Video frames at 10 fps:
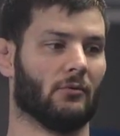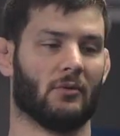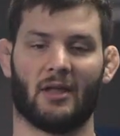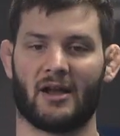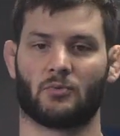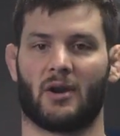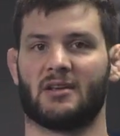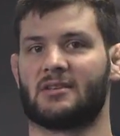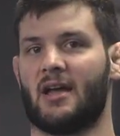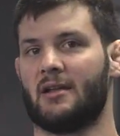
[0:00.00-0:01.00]
liked what I
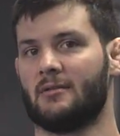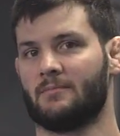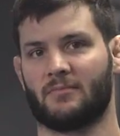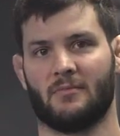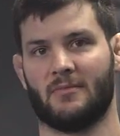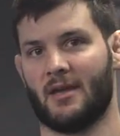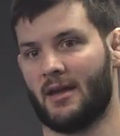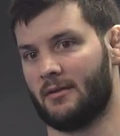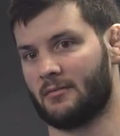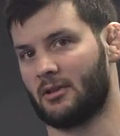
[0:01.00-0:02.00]
said,
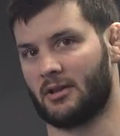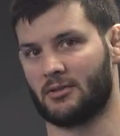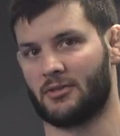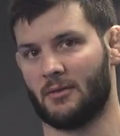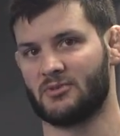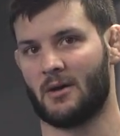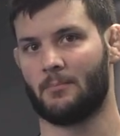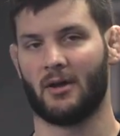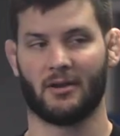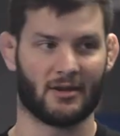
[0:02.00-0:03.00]
then click the thumbs up
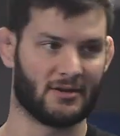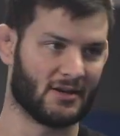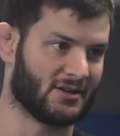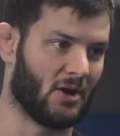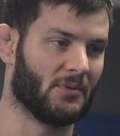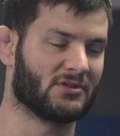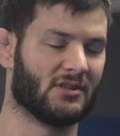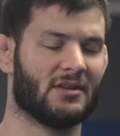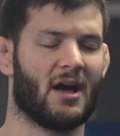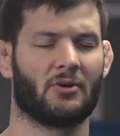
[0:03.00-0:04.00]
button. It does help us in
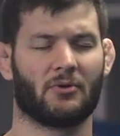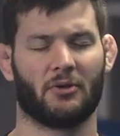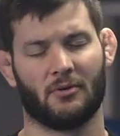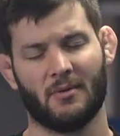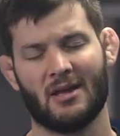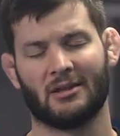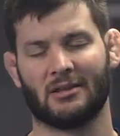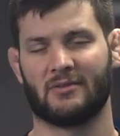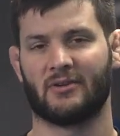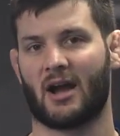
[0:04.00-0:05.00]
the algorithm.
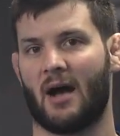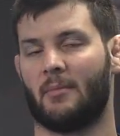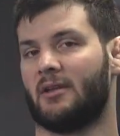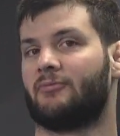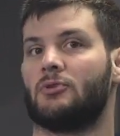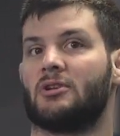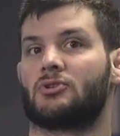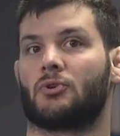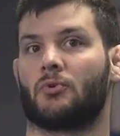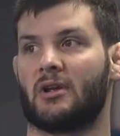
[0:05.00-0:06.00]
Leave a comment if you
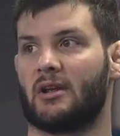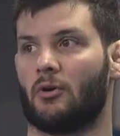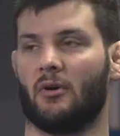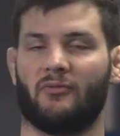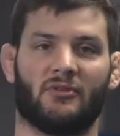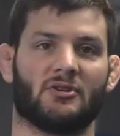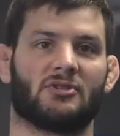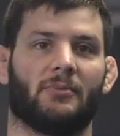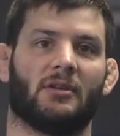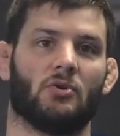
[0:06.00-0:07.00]
disagree or if there's
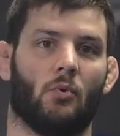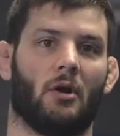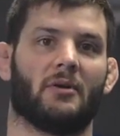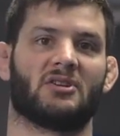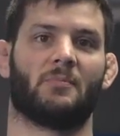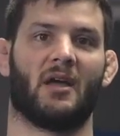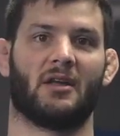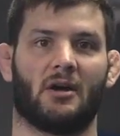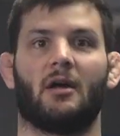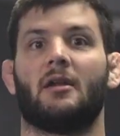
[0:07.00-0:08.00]
something you want to
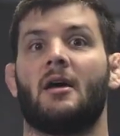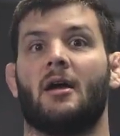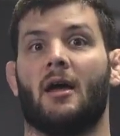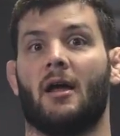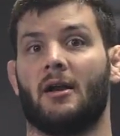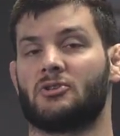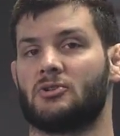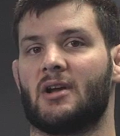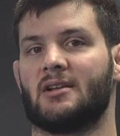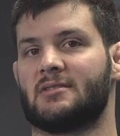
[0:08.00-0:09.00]
expand on. And I'll see
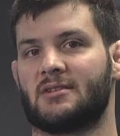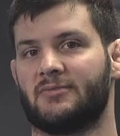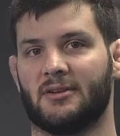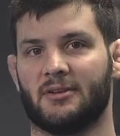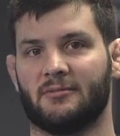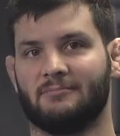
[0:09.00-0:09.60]
you guys next video.